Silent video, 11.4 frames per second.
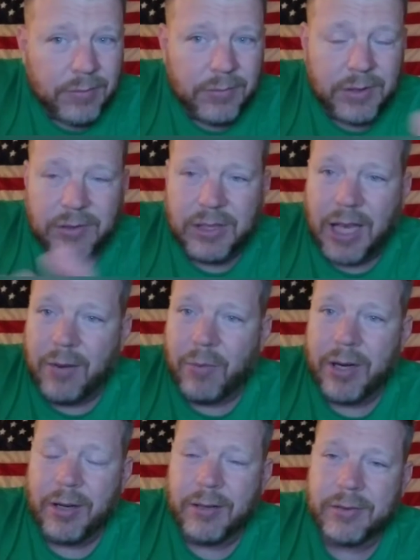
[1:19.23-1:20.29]
It was kind of
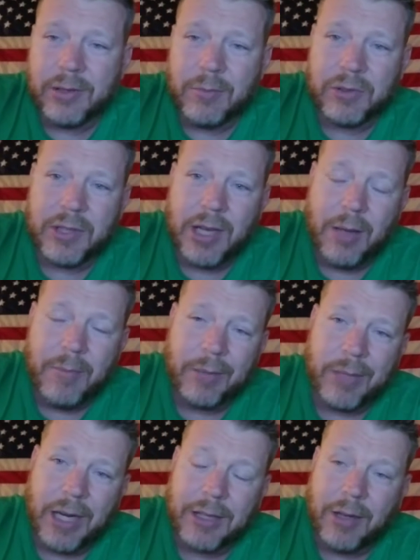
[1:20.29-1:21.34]
weird. It was almost
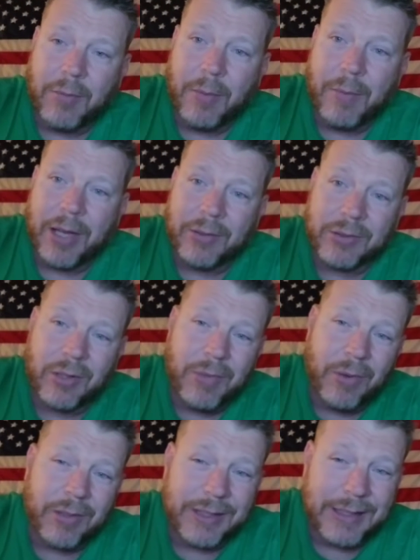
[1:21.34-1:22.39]
numbing, but I thought my mouth was going to
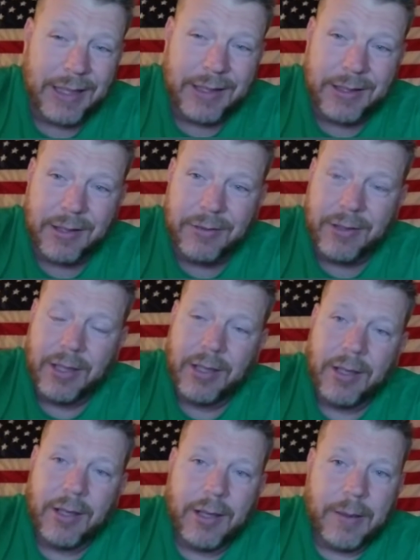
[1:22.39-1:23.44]
be real sensitive
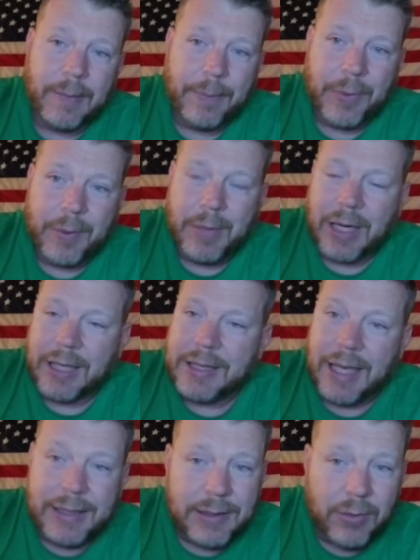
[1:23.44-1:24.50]
but I could
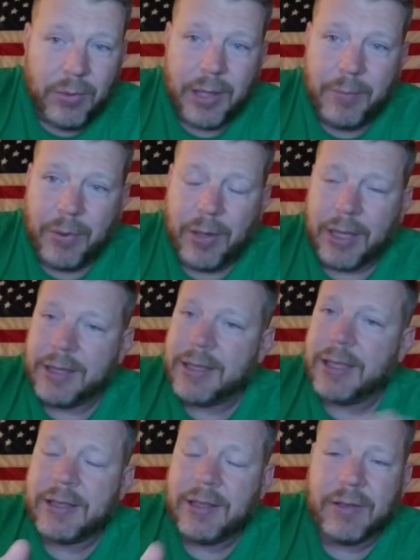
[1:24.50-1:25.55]
taste the Reaper. I could
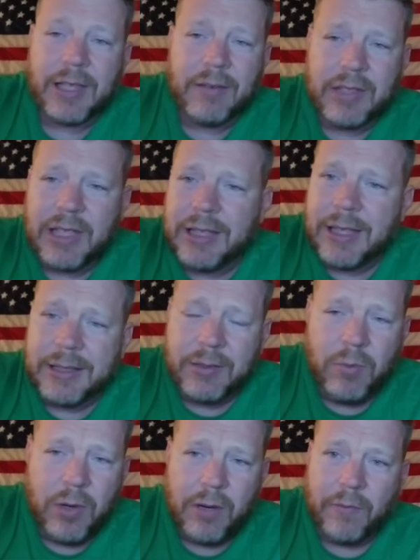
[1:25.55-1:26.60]
taste everything. Everything
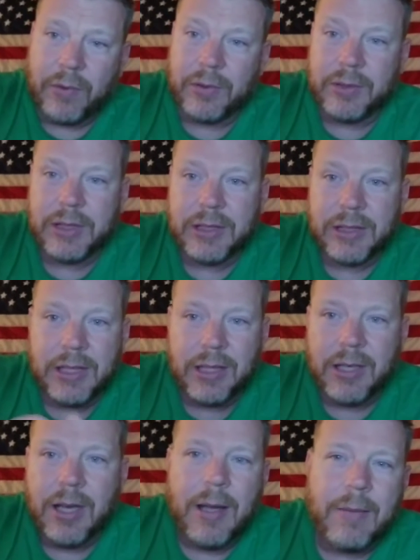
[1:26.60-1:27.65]
tasted wonderful. It just
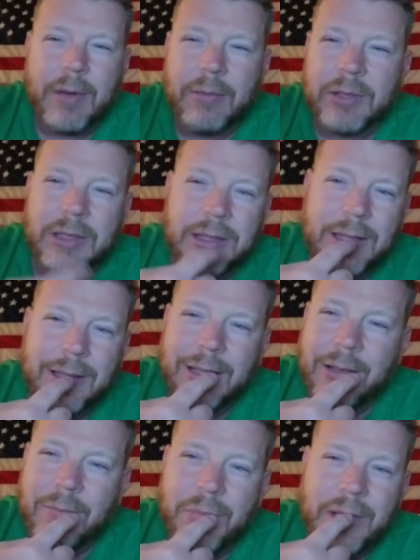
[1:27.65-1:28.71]
didn't, there was just a
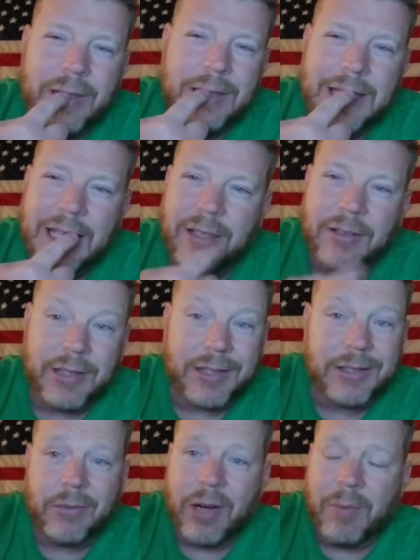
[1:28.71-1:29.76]
little bit of
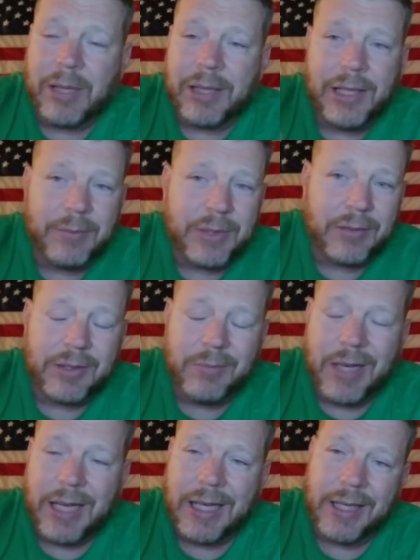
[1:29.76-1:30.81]
tingleness around my lips. That was
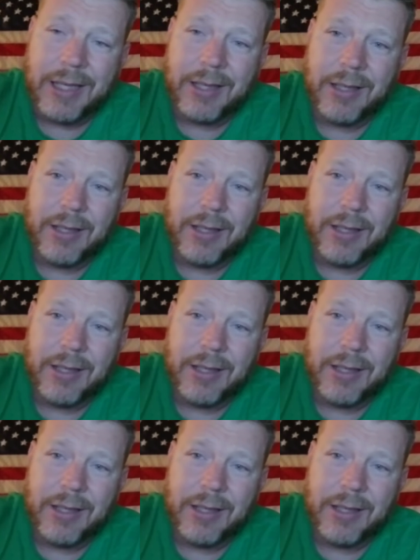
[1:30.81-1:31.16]
about it.